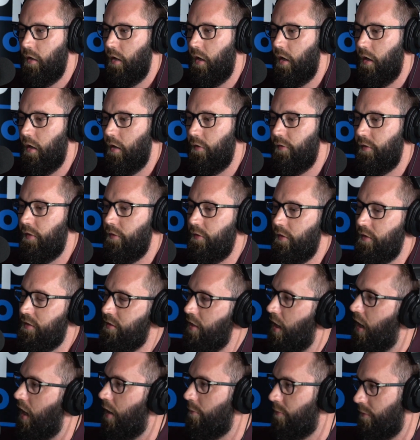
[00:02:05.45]
the
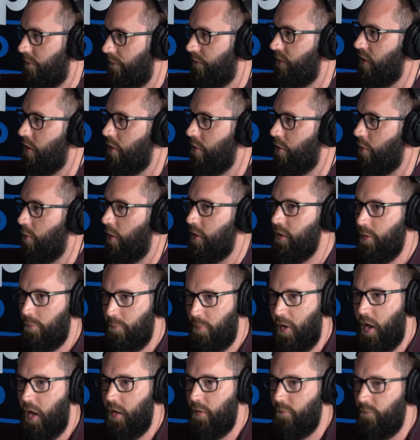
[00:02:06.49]
top few and the
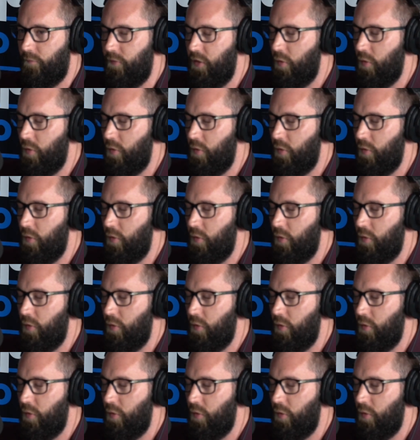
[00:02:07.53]
bottom